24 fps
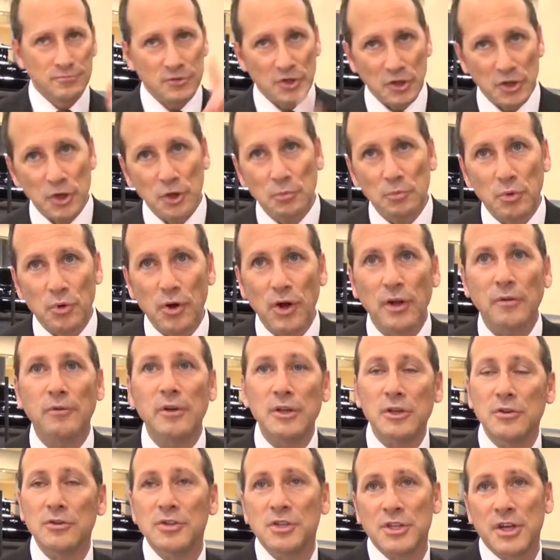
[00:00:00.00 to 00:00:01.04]
To your point, we
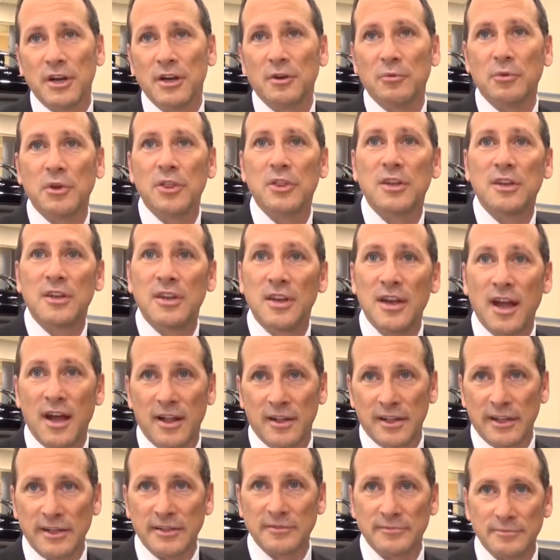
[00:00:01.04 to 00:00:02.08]
do share it with the
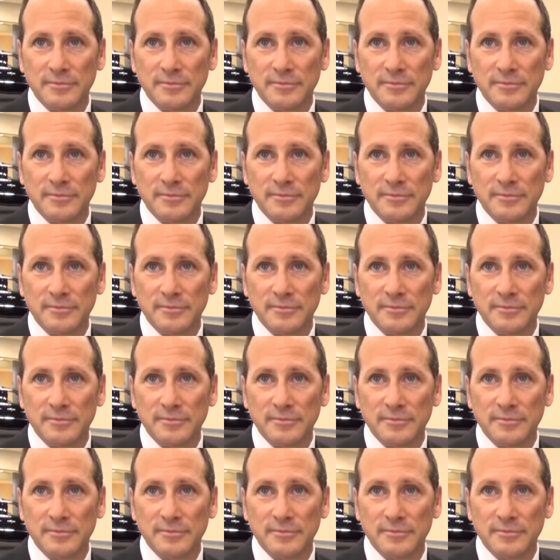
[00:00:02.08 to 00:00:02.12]
Denali.